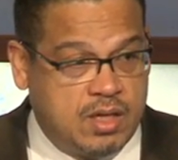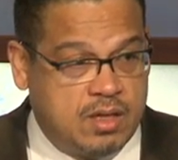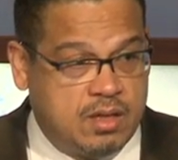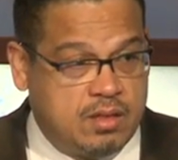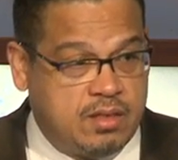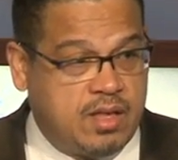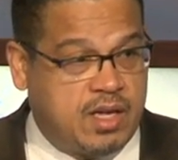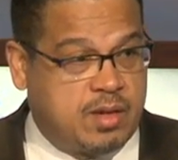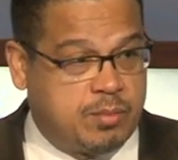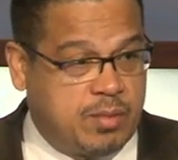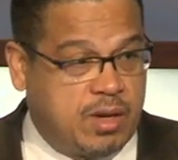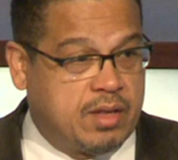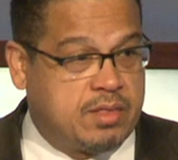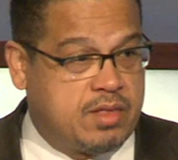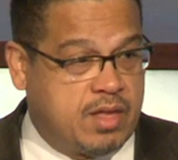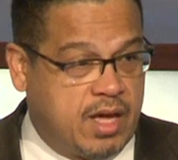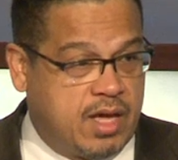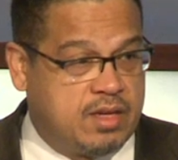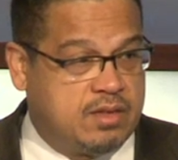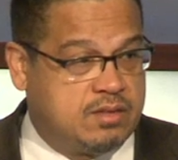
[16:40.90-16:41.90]
Think about
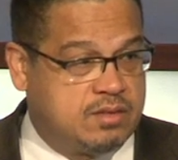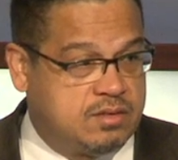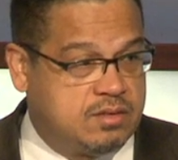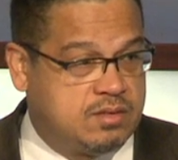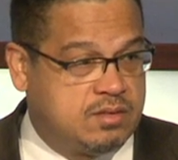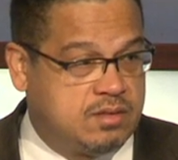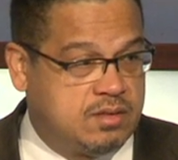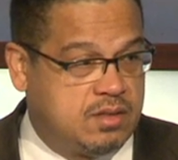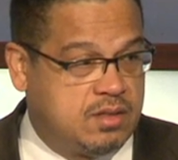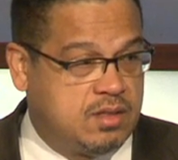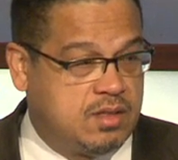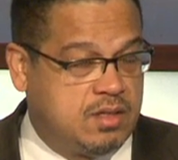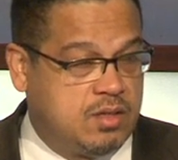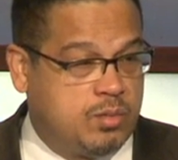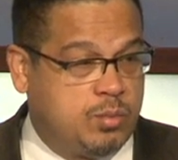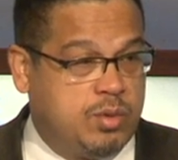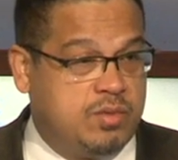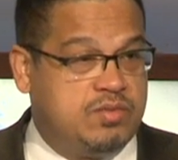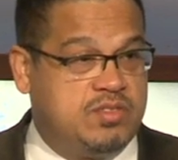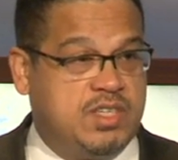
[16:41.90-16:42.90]
that.
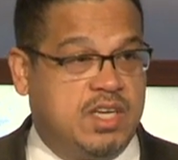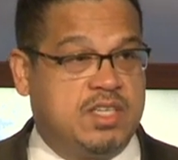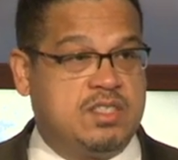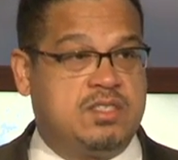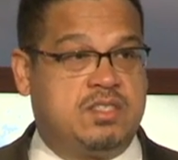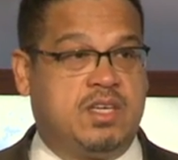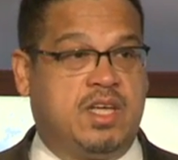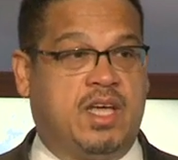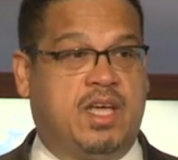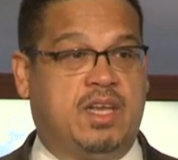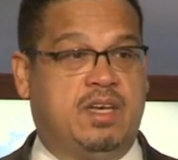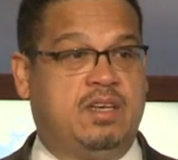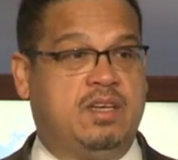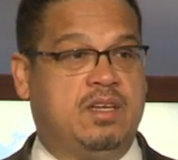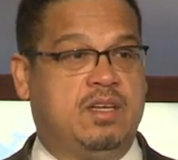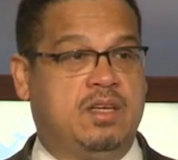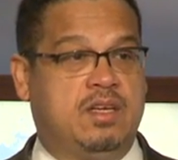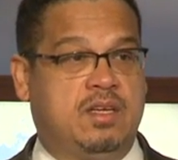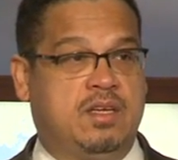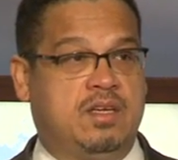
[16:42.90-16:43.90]
We've just said
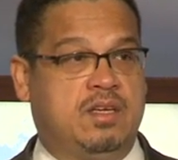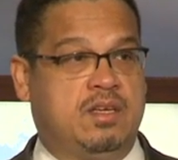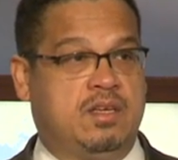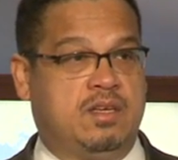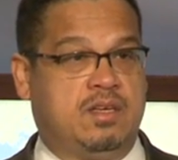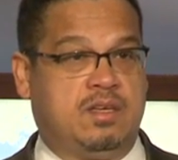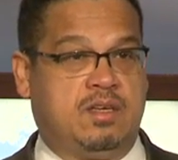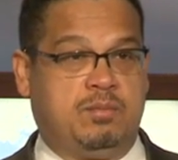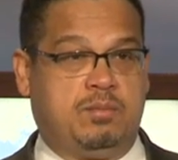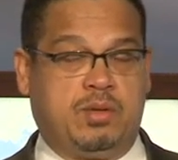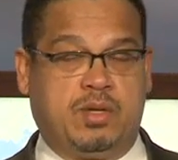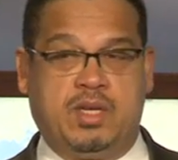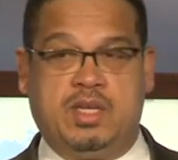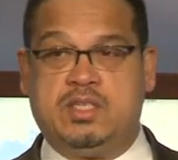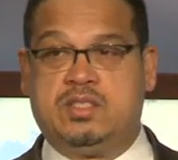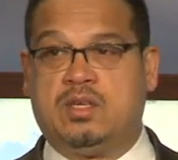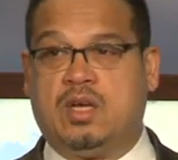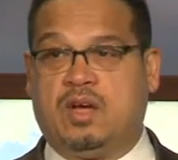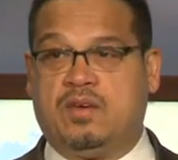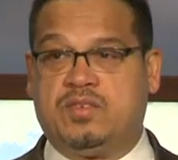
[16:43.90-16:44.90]

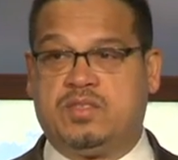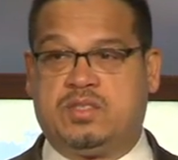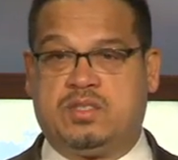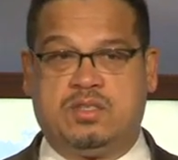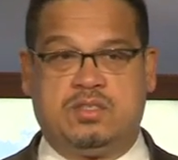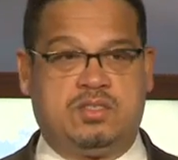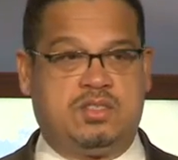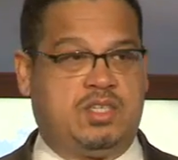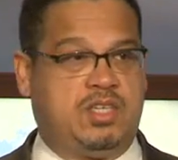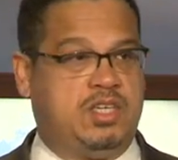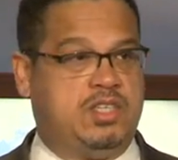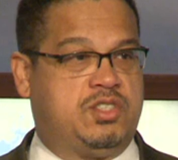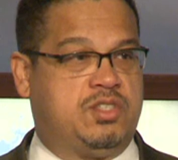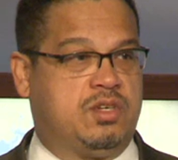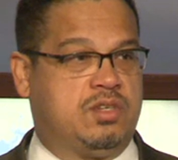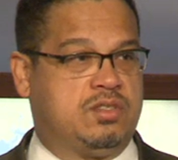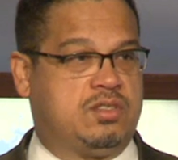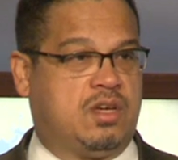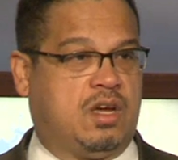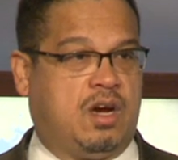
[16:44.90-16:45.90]
police officers,
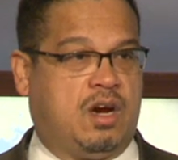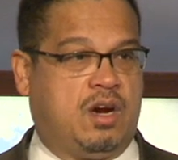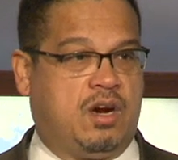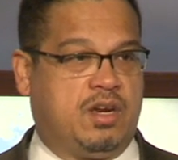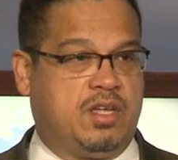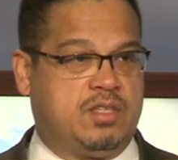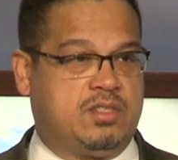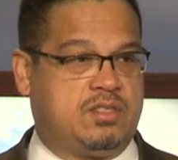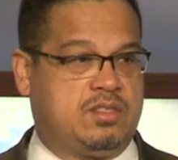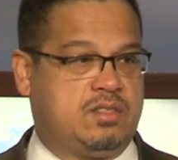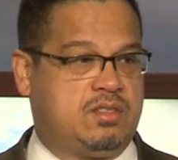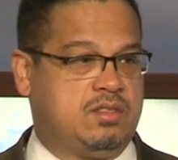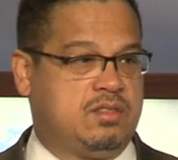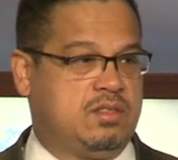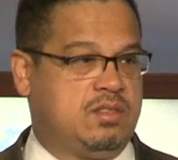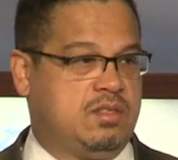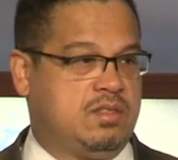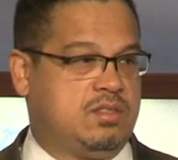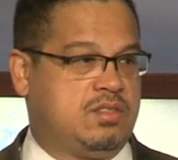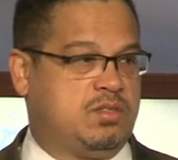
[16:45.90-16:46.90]
teachers, artists,
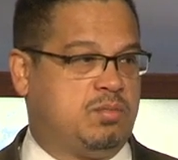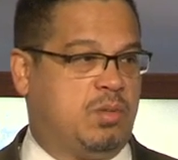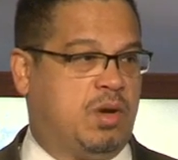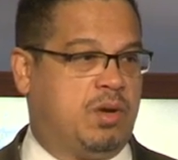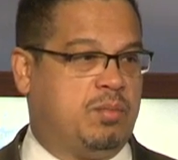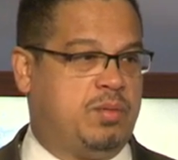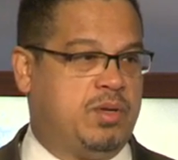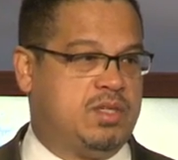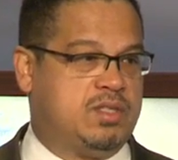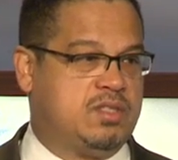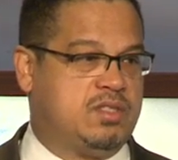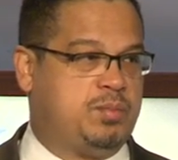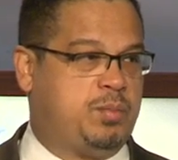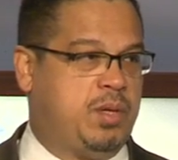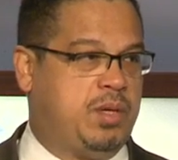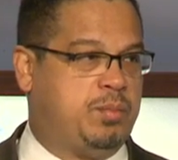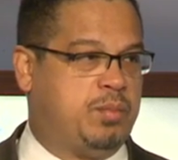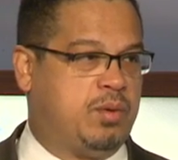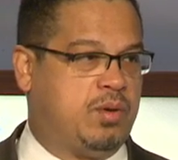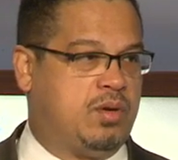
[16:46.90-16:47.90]
small business
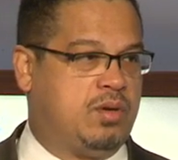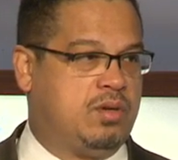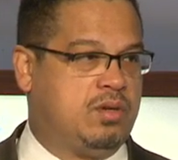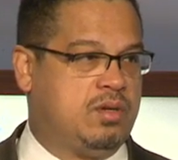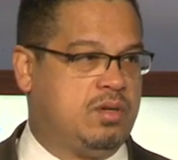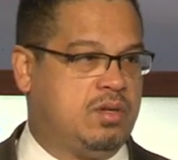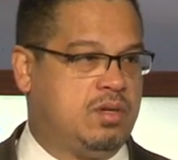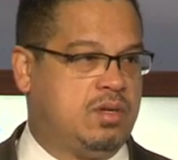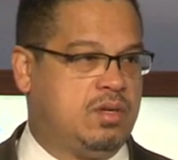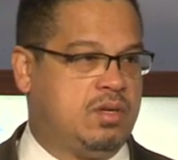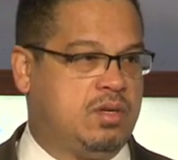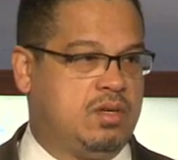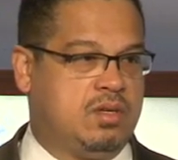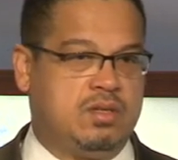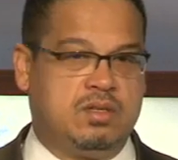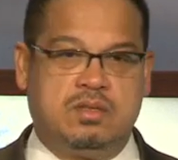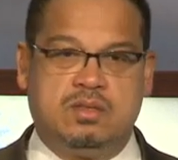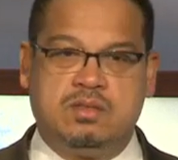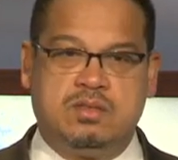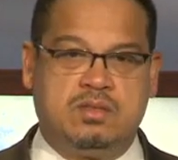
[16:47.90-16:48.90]
people
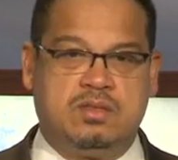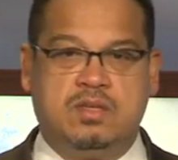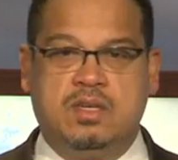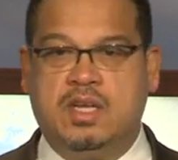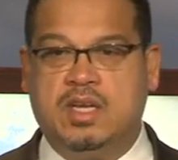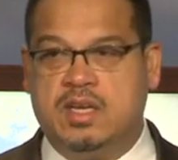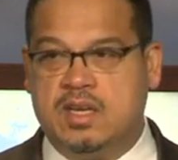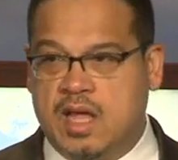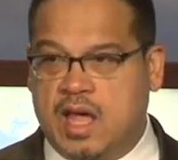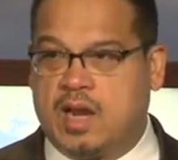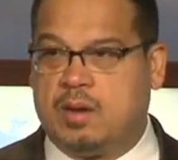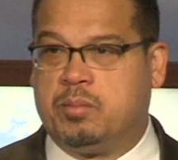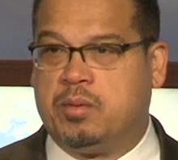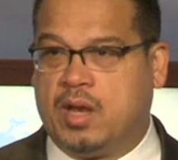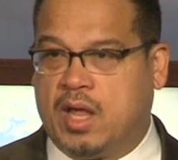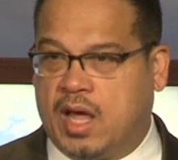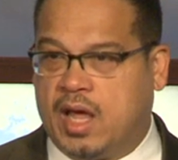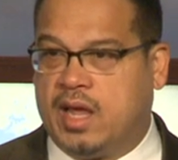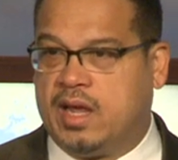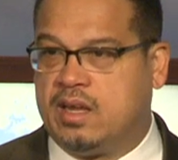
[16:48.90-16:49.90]
need not
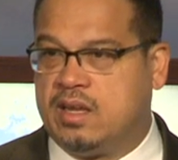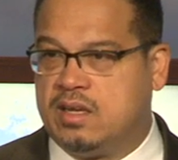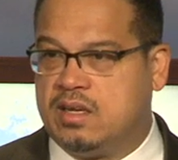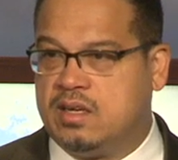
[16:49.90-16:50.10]
apply.